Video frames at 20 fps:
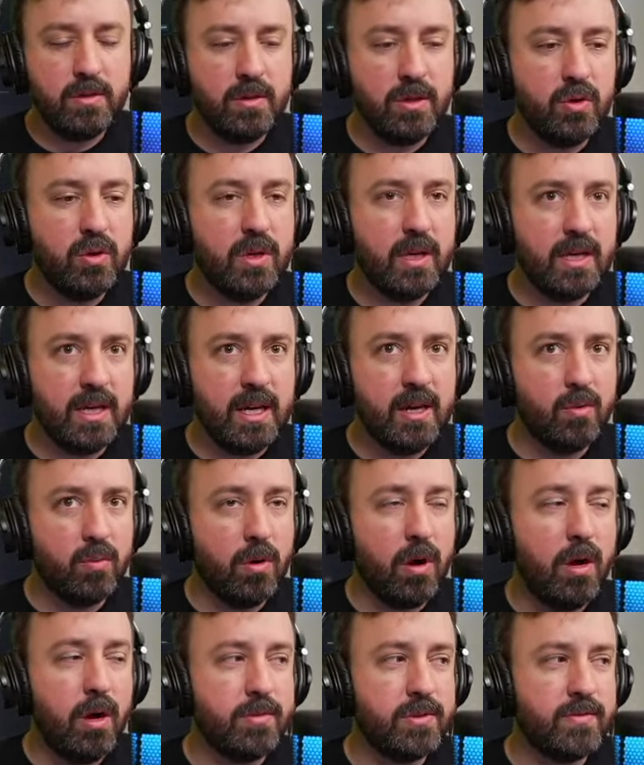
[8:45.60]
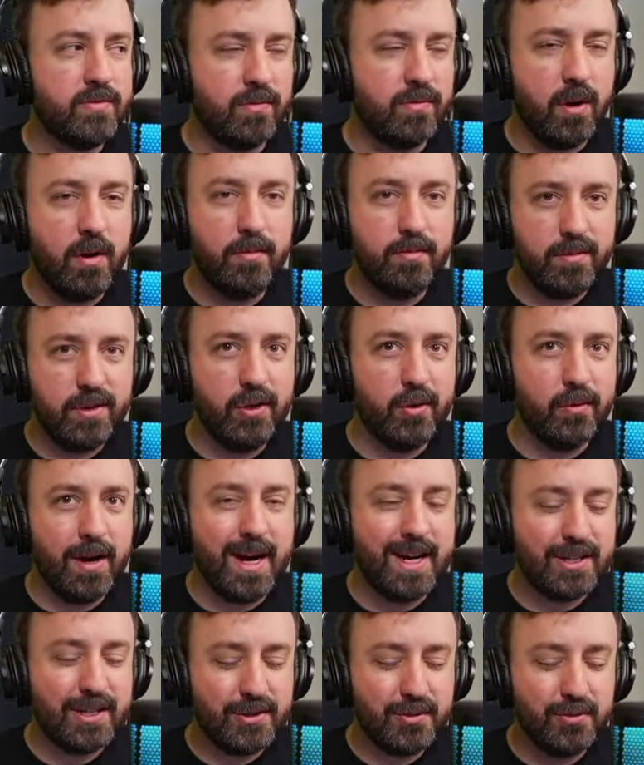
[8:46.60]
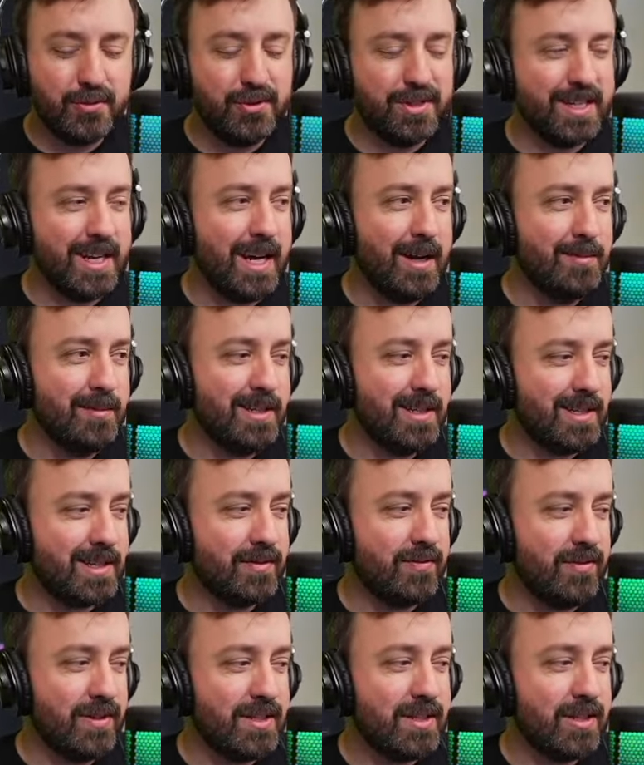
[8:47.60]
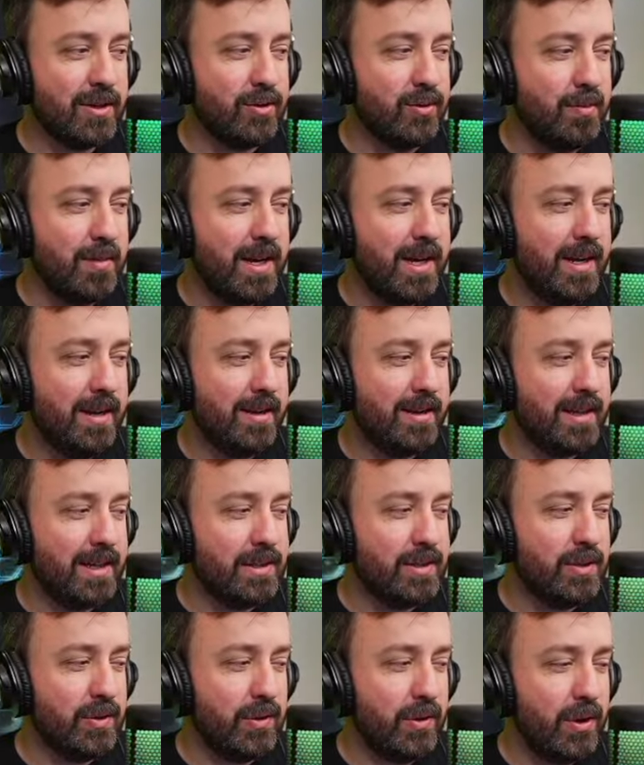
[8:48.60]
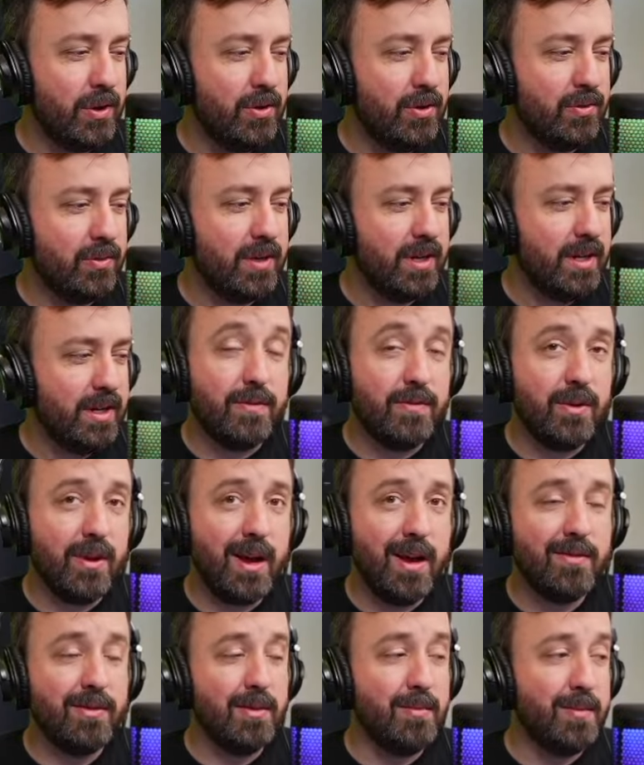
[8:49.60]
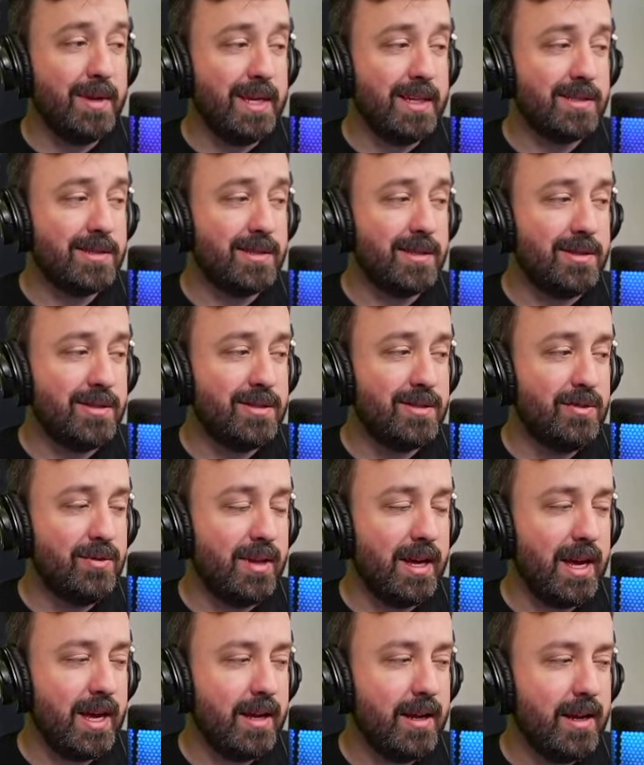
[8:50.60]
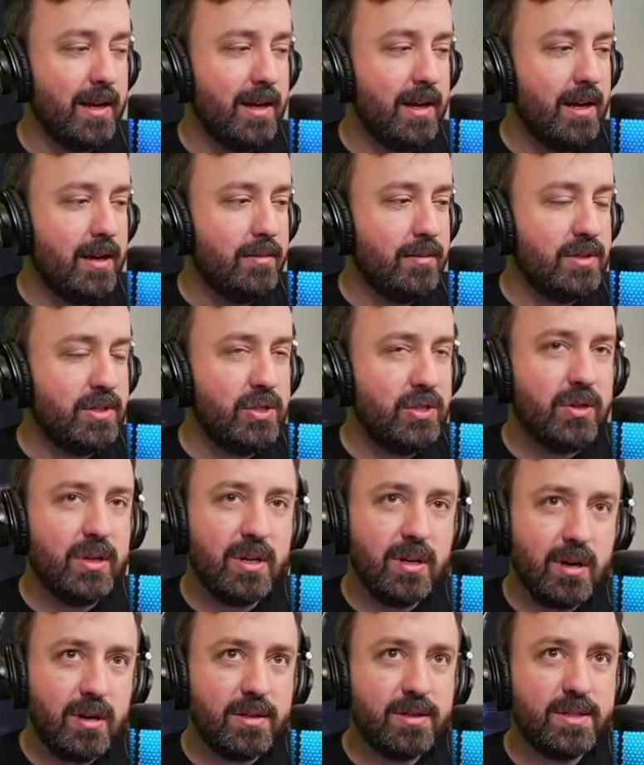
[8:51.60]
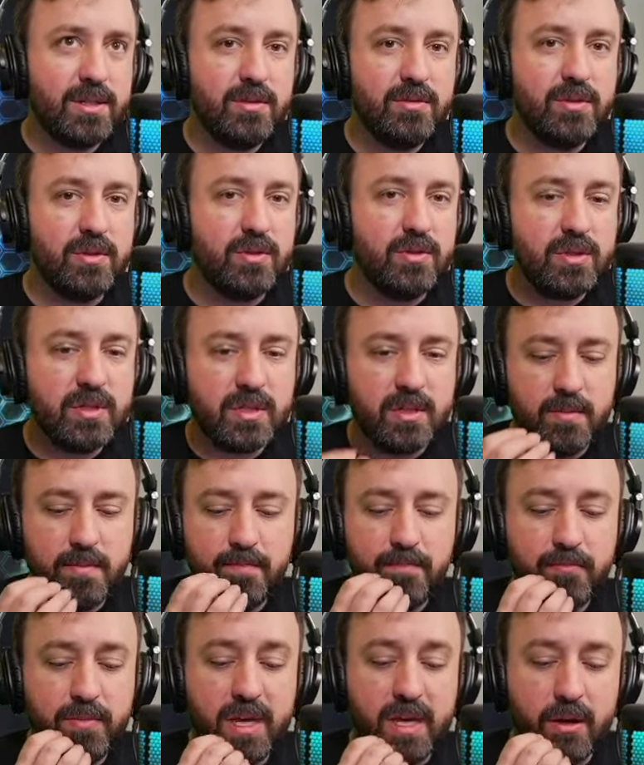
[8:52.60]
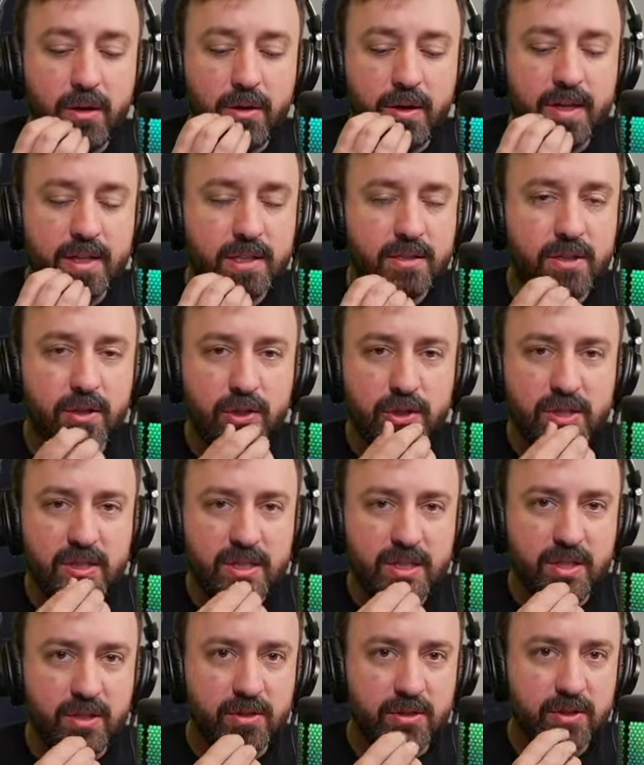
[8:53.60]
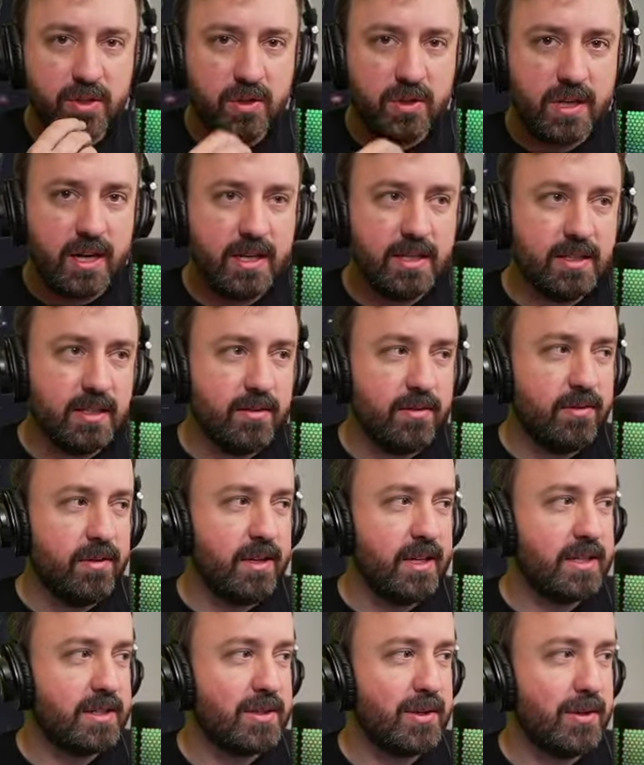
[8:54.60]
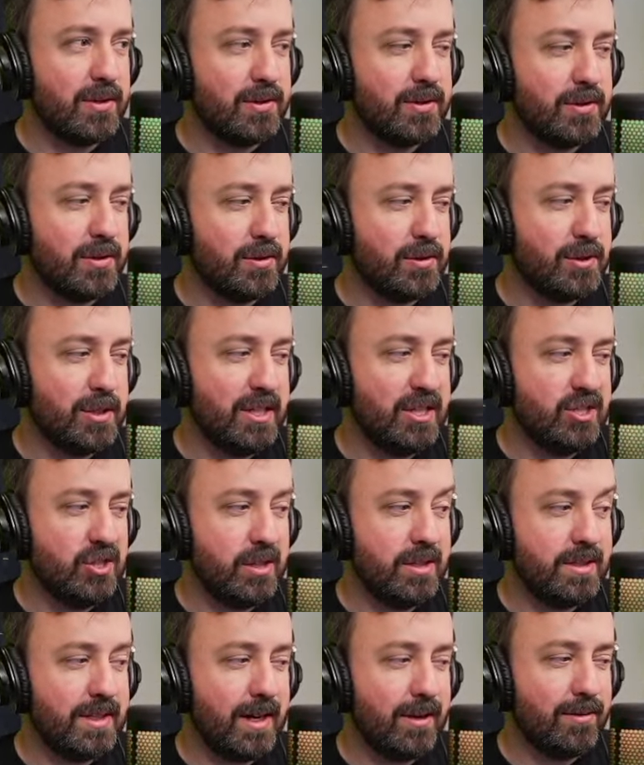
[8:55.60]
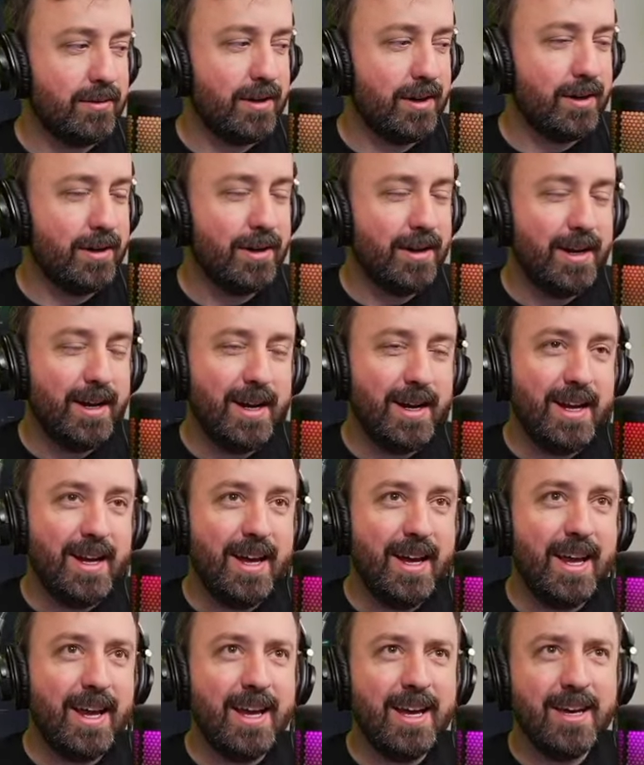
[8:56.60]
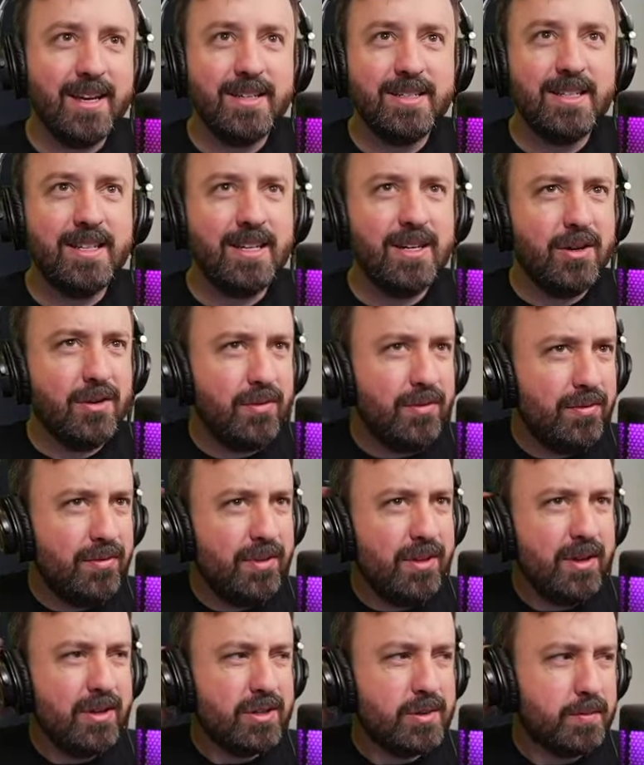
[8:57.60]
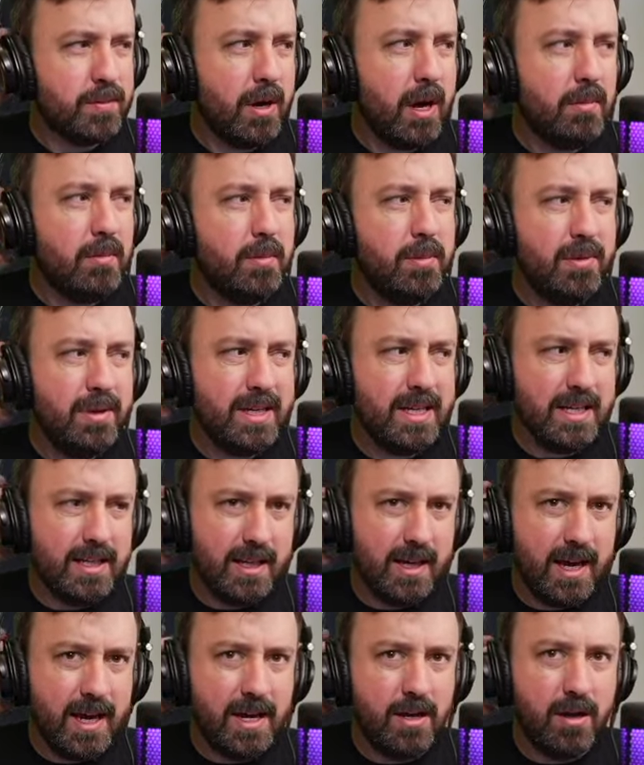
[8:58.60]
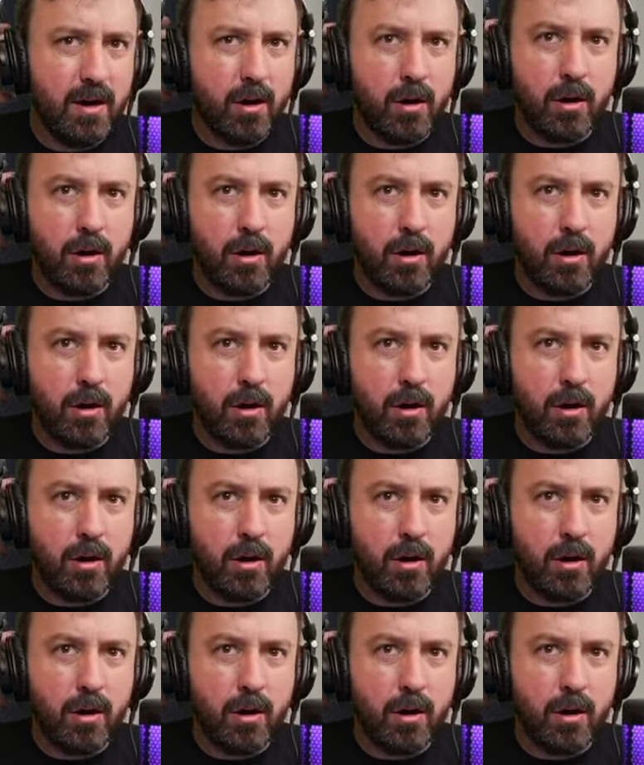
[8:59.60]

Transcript: you can get ROMs from your actual game disc physical media that you own if you have the means to do that. But you can also do some internet searches. There's all kinds of things called search engines out there. And, there's probably an